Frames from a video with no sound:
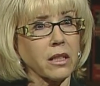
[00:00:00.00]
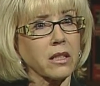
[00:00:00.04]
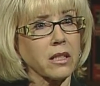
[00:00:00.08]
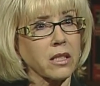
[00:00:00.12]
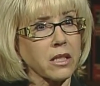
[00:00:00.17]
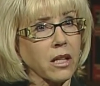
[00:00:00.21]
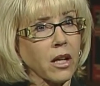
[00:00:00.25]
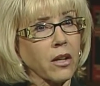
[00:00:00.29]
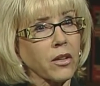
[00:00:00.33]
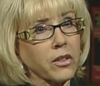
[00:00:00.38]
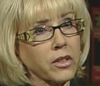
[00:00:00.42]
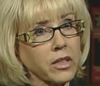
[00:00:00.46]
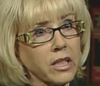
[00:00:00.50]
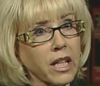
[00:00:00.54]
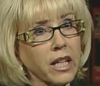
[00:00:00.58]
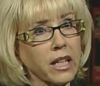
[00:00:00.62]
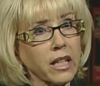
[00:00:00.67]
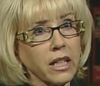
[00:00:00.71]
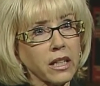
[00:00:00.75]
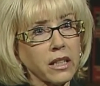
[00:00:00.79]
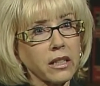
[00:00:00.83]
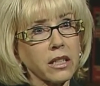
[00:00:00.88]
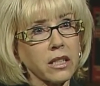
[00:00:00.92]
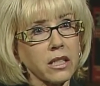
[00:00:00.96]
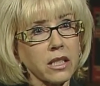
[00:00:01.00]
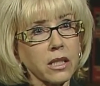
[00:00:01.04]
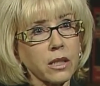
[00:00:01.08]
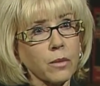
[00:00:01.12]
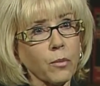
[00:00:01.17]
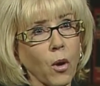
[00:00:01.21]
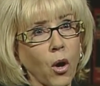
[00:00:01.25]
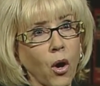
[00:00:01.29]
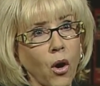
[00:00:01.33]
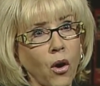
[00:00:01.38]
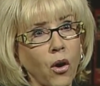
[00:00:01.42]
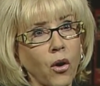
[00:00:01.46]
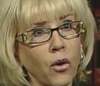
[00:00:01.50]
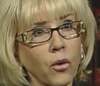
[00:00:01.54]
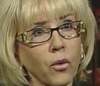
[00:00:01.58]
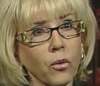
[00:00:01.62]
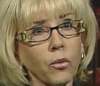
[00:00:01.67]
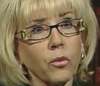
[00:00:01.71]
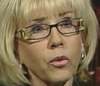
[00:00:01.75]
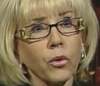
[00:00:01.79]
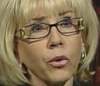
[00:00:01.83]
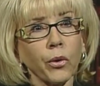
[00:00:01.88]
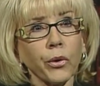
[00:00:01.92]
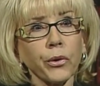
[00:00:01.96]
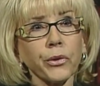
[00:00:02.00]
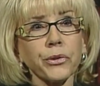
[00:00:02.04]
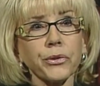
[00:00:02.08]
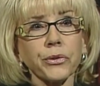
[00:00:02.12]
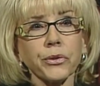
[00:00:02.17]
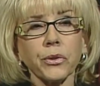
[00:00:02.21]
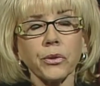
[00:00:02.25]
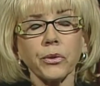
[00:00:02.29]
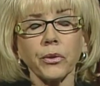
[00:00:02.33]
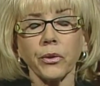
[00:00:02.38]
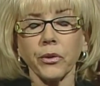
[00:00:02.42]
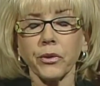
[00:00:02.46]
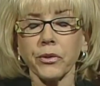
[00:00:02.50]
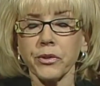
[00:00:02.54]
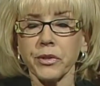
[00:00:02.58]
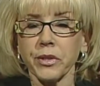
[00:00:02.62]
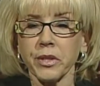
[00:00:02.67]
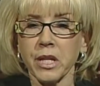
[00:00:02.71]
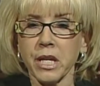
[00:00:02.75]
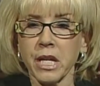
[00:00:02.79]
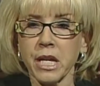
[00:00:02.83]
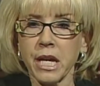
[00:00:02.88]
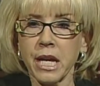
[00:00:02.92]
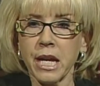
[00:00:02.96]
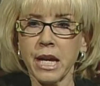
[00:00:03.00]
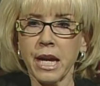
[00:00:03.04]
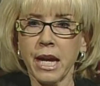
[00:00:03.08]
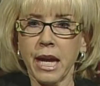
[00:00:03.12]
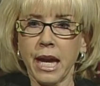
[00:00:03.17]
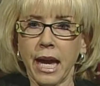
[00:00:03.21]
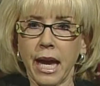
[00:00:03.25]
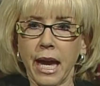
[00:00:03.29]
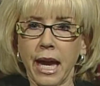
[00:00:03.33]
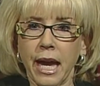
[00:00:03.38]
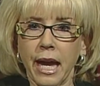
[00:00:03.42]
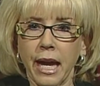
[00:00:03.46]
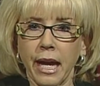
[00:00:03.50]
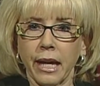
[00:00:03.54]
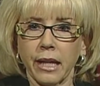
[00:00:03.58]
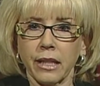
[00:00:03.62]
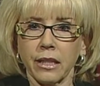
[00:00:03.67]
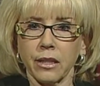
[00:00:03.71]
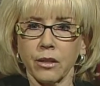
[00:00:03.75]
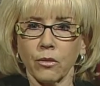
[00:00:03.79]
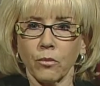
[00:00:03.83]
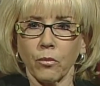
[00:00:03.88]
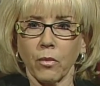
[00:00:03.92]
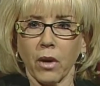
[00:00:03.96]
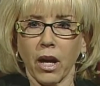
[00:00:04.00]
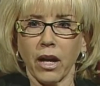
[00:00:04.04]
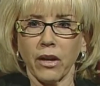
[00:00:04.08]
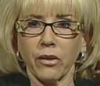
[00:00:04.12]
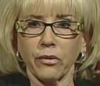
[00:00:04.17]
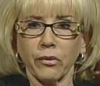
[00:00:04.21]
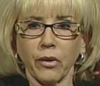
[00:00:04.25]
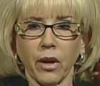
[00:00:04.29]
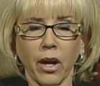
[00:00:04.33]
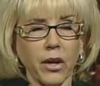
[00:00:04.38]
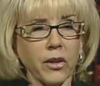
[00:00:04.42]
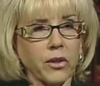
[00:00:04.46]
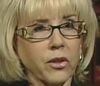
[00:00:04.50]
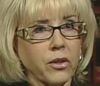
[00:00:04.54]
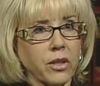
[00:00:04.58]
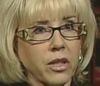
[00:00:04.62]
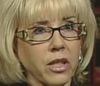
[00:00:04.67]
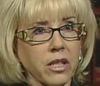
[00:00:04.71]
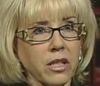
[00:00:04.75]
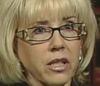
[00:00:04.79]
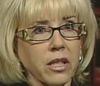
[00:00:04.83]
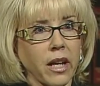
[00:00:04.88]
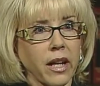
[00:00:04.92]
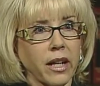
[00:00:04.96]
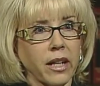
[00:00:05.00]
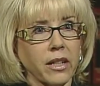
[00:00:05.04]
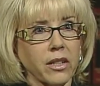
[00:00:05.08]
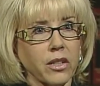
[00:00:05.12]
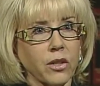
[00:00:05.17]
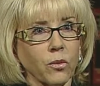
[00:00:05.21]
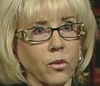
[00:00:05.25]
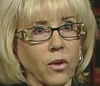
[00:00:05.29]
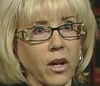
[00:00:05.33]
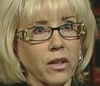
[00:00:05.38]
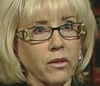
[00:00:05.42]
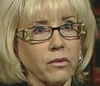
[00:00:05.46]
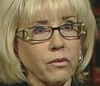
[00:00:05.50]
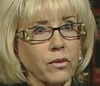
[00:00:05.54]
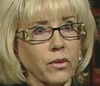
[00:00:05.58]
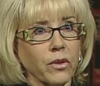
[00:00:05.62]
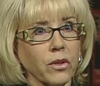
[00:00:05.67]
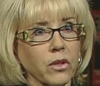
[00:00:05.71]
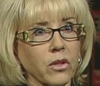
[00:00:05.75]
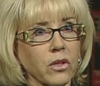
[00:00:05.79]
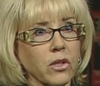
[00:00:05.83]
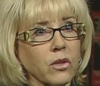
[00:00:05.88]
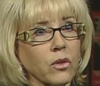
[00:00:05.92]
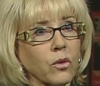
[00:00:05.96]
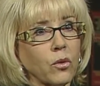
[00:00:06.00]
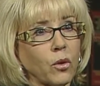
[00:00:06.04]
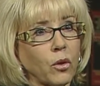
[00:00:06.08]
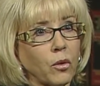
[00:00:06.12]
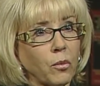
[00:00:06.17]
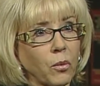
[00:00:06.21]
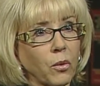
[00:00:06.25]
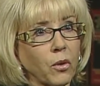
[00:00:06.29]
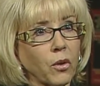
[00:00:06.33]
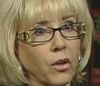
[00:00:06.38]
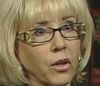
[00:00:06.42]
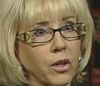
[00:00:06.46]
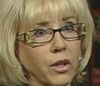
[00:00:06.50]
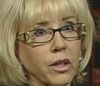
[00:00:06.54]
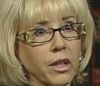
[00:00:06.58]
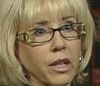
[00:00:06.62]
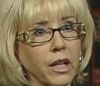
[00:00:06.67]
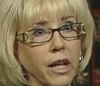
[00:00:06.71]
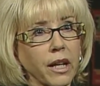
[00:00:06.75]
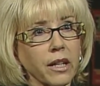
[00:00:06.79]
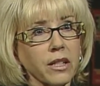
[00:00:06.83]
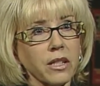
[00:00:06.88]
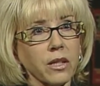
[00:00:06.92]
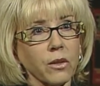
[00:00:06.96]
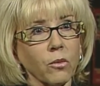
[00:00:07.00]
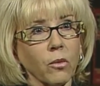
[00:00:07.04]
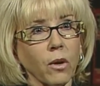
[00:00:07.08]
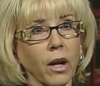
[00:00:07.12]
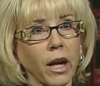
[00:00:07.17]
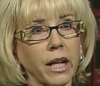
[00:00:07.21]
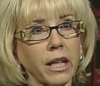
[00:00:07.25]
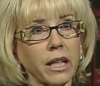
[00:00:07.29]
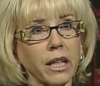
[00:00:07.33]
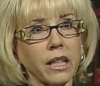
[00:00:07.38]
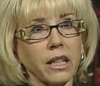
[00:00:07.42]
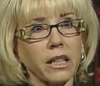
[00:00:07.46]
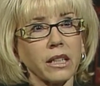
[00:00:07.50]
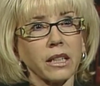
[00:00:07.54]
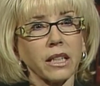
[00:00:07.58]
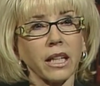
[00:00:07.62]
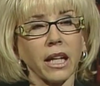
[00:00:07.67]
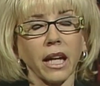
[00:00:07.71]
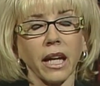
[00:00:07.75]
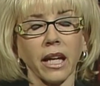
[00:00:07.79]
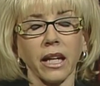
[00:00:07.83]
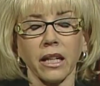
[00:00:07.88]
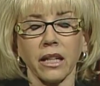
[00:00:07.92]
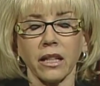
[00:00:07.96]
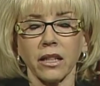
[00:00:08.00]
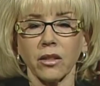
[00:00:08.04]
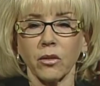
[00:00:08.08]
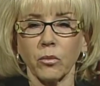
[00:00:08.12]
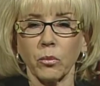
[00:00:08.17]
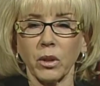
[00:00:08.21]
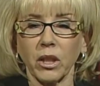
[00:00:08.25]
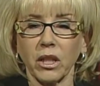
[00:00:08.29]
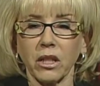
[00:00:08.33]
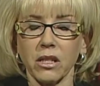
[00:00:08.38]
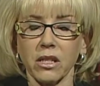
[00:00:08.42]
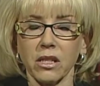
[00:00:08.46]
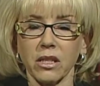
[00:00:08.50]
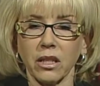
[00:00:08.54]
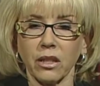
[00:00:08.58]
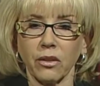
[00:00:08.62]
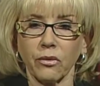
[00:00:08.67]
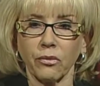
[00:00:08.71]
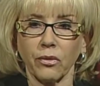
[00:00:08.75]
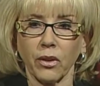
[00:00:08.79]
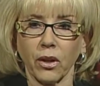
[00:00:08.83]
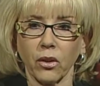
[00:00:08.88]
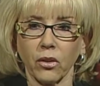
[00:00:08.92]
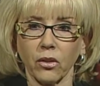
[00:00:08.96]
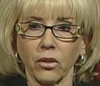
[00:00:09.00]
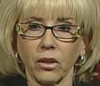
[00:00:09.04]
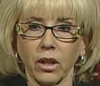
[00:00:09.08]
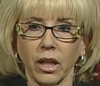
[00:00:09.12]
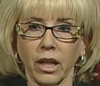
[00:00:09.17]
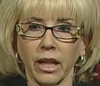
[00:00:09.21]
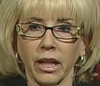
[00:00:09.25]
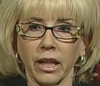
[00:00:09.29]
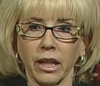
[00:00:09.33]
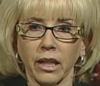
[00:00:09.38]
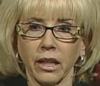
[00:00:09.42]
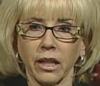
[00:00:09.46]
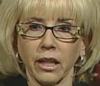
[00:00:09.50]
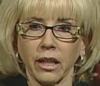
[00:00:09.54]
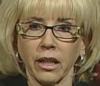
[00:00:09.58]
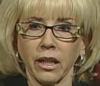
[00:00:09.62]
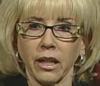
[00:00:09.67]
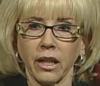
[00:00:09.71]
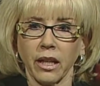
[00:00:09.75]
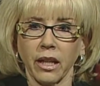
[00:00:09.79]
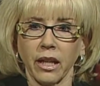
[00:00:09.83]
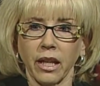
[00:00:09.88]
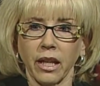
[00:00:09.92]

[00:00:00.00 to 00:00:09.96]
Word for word: consolidating these small rural schools. And my father decided to run for the school board as a write in candidate because he felt like